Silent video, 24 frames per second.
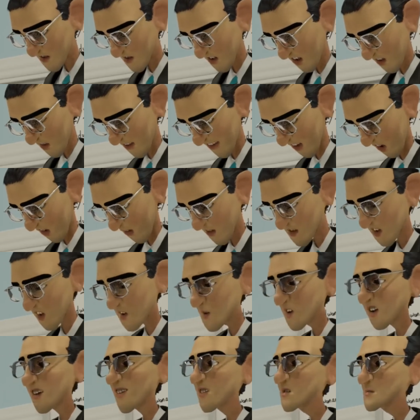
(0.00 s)
And it also
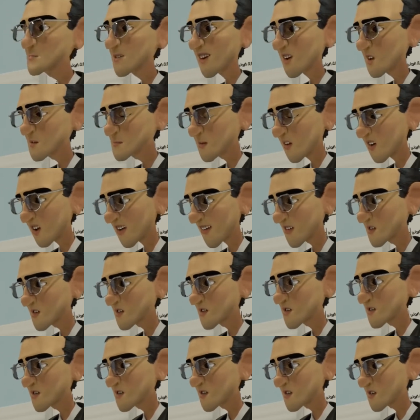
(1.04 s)
has better blood.
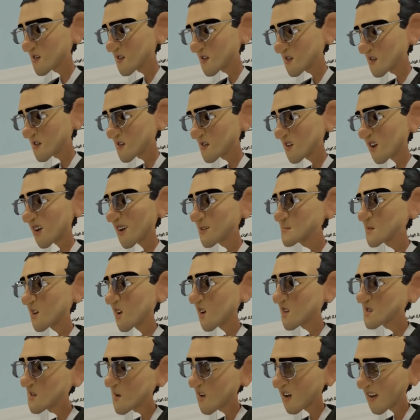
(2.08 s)

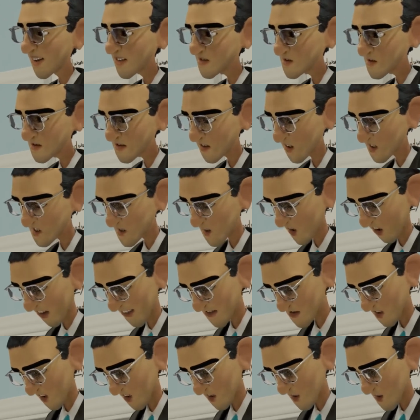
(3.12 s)
Hebrews 12 and verse
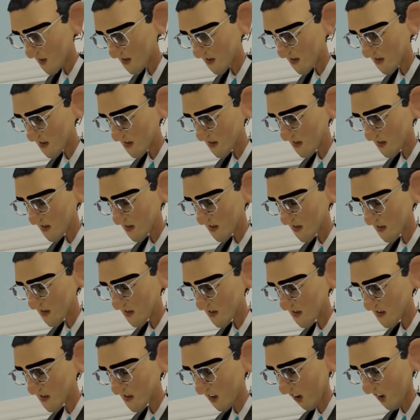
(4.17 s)
24
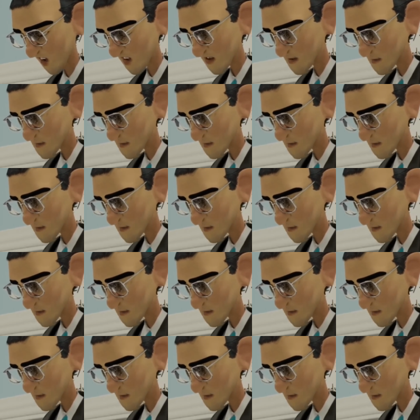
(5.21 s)
talks